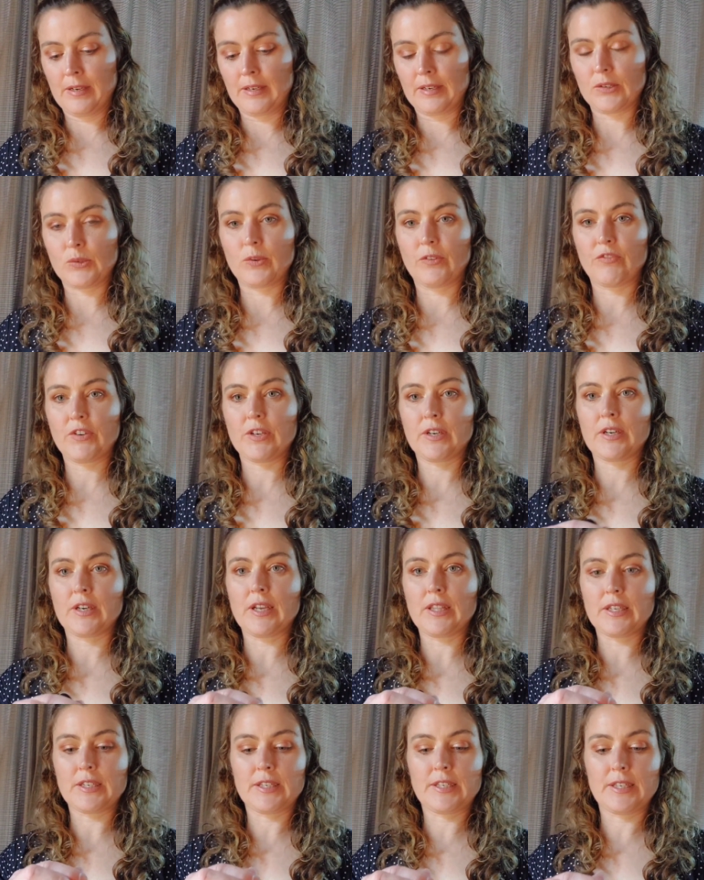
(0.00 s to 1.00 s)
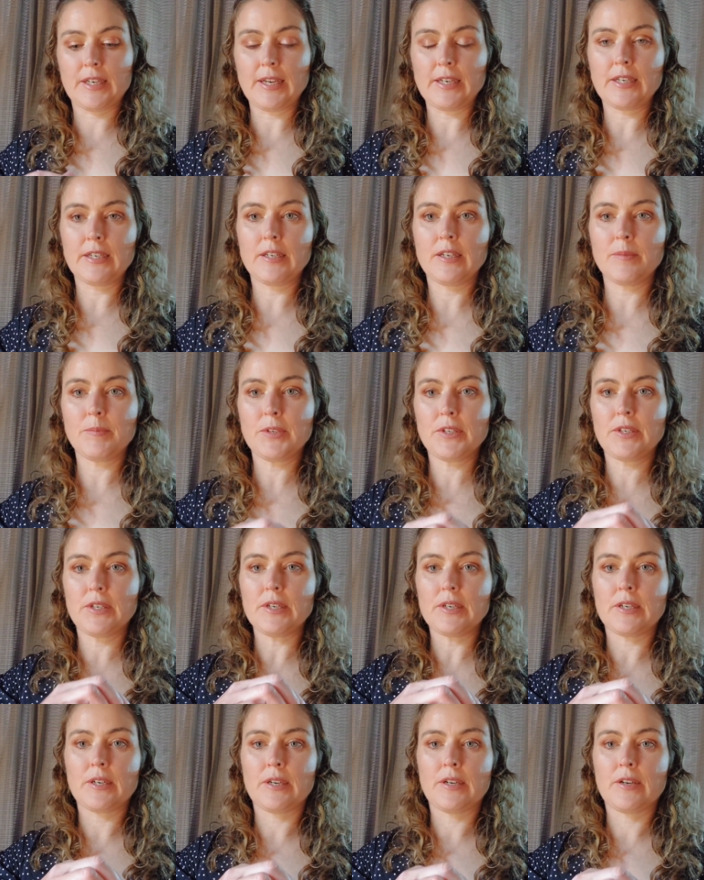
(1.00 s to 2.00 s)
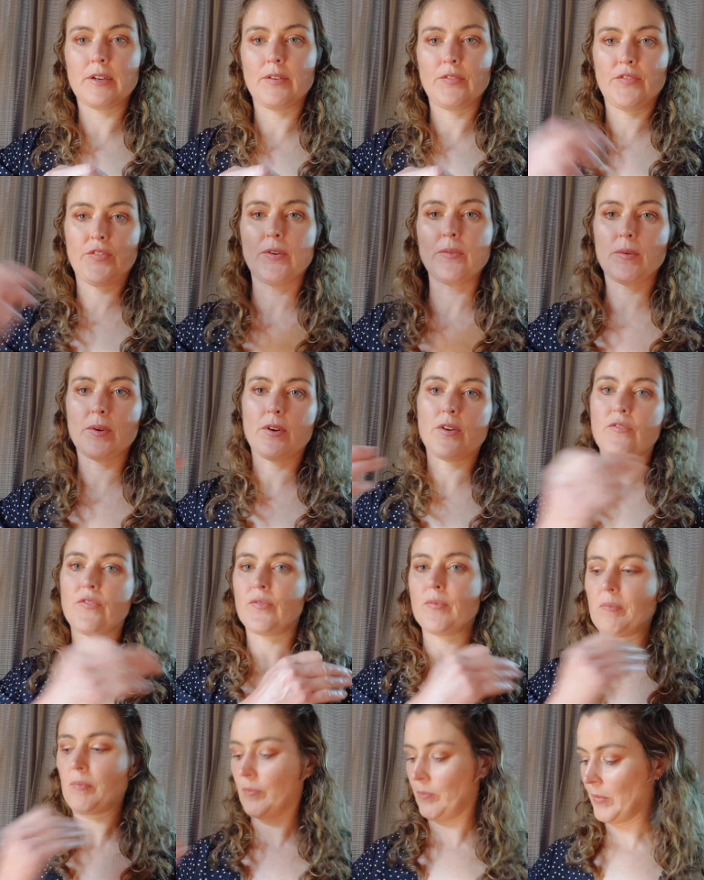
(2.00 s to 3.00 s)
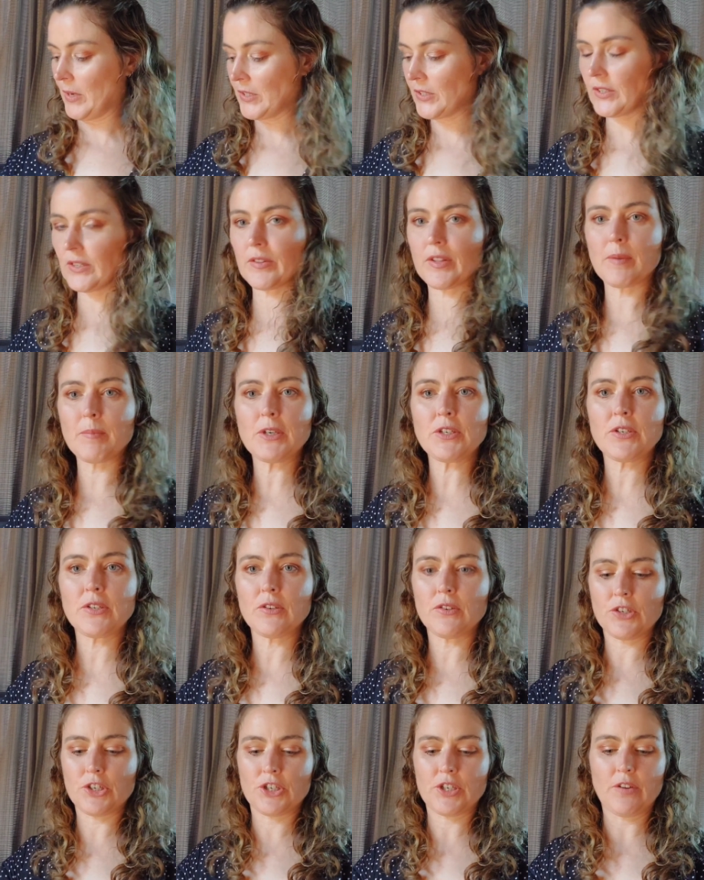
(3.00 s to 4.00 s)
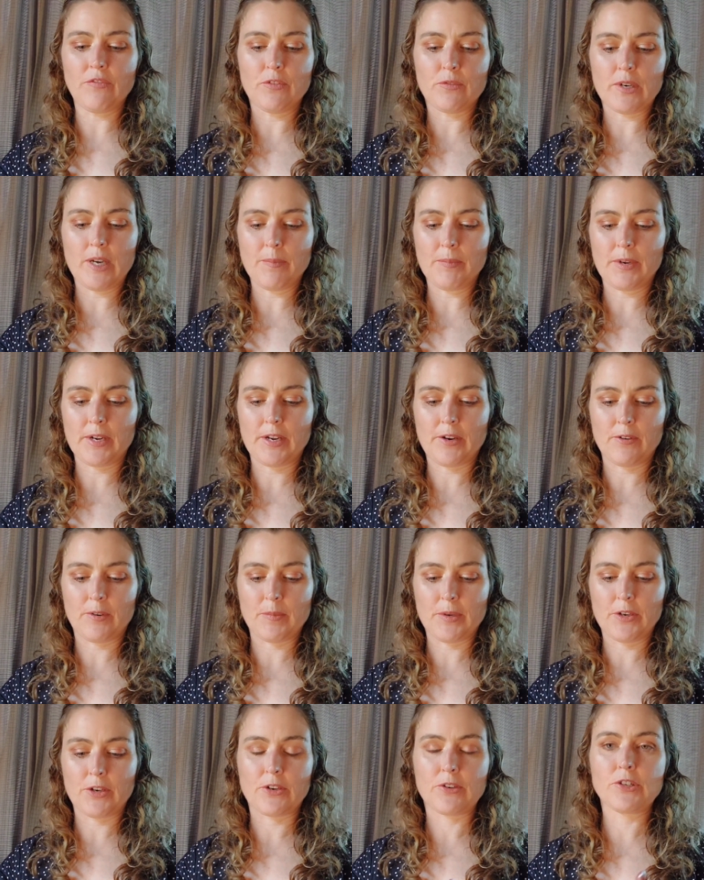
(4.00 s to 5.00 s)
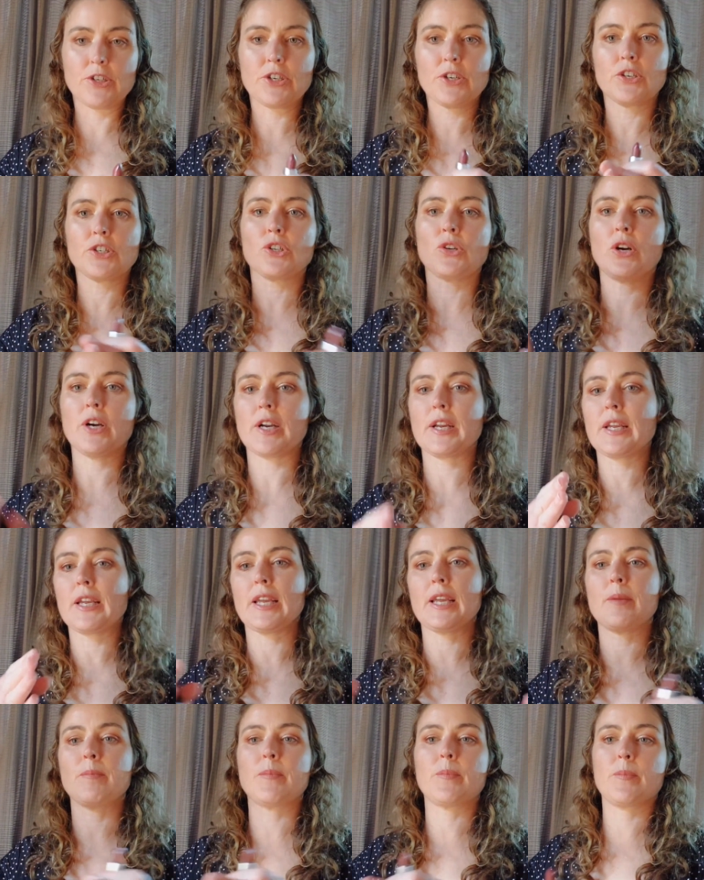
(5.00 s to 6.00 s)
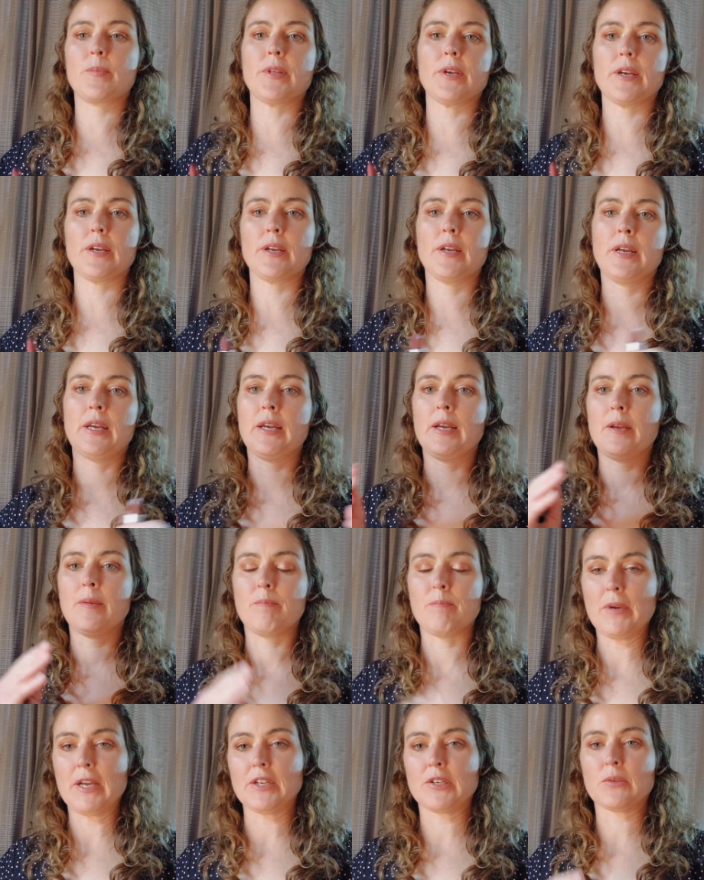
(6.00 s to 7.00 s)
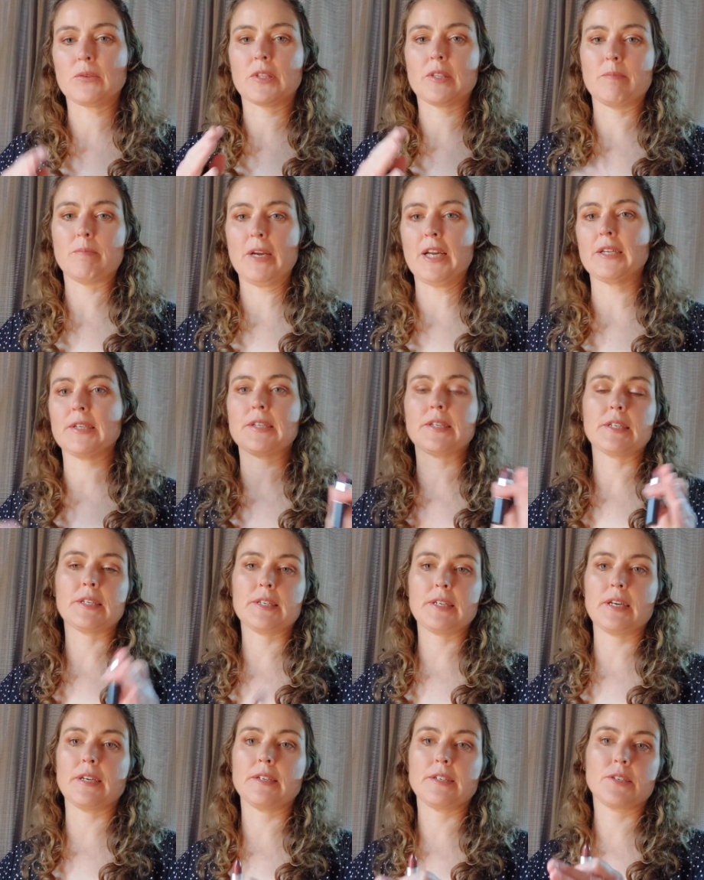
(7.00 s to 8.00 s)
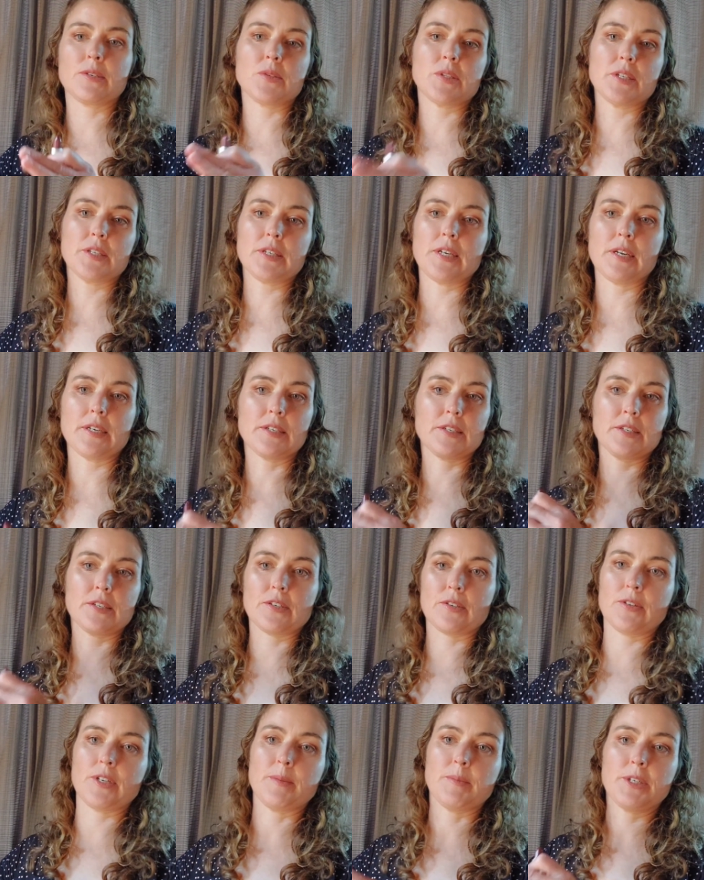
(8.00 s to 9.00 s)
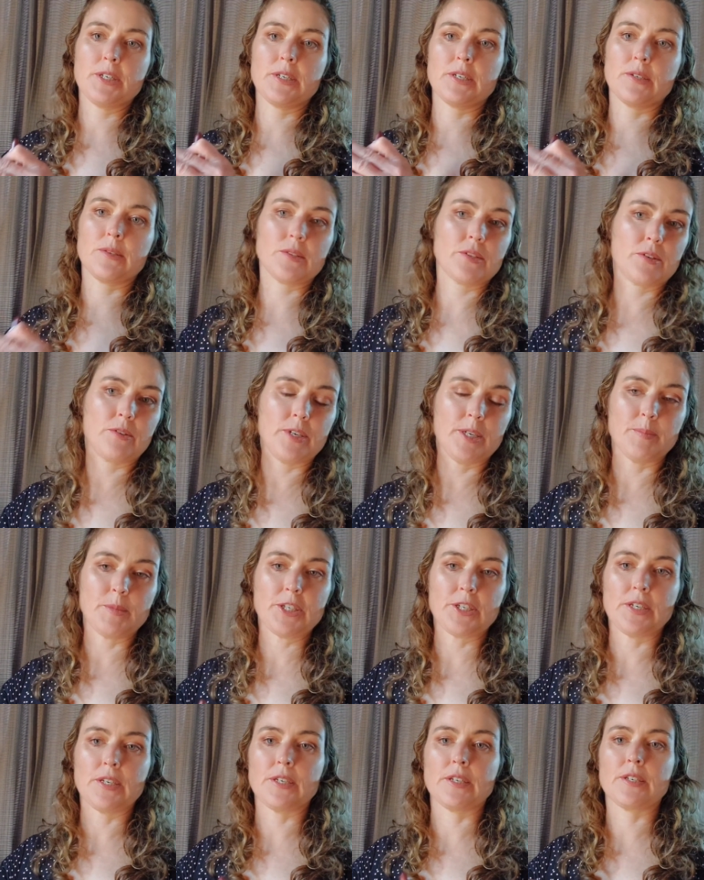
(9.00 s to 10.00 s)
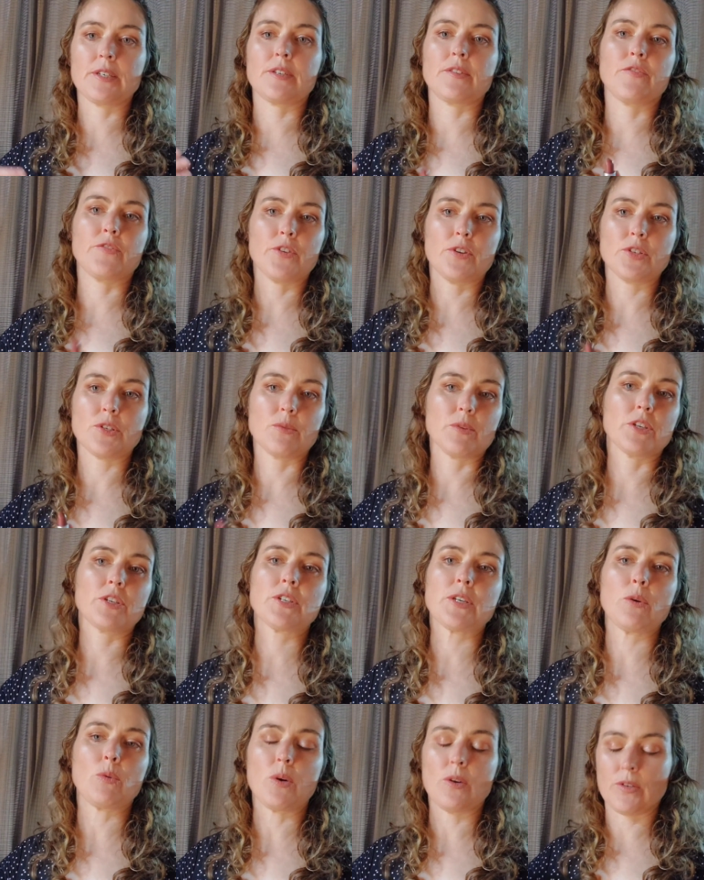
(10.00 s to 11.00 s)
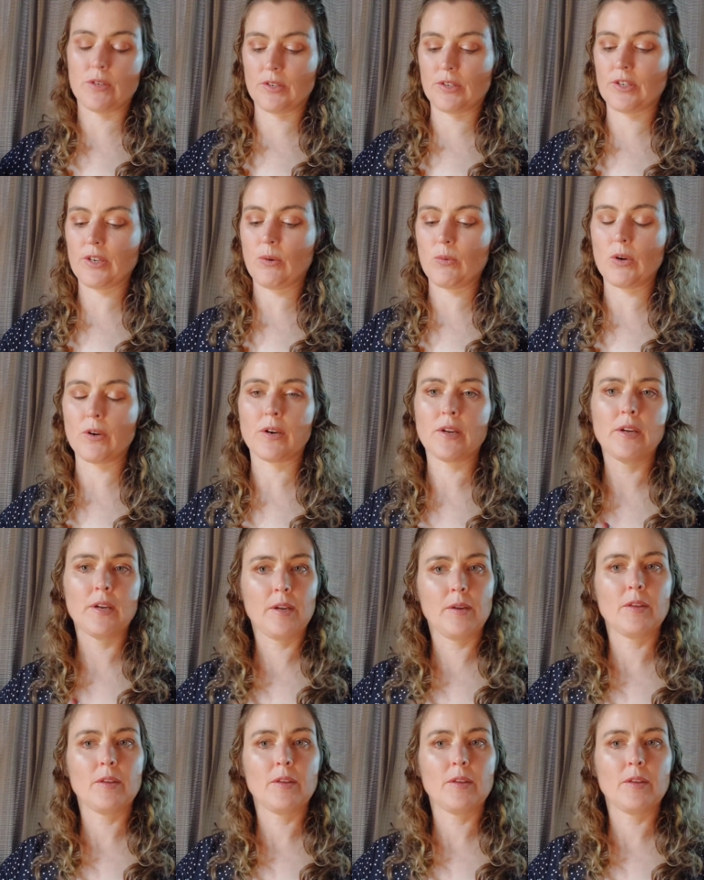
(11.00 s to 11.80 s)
Next we have another satin lipstick. I feel they must have got shuffled up in here a bit. Usually I try and keep the mattes with the mattes, the satins with the satins, the cream sheens, the frost, so on and so on.